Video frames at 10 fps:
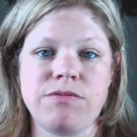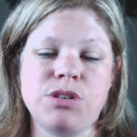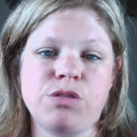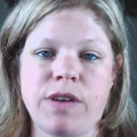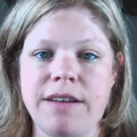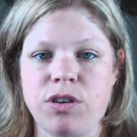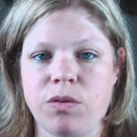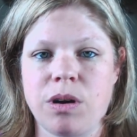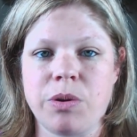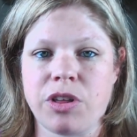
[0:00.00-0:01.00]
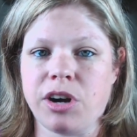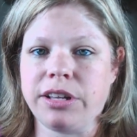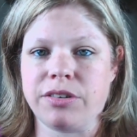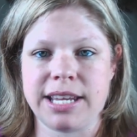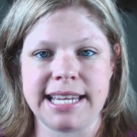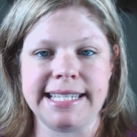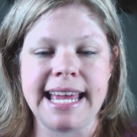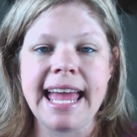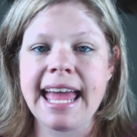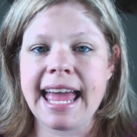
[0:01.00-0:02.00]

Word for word: We've used five in a row with our little kids.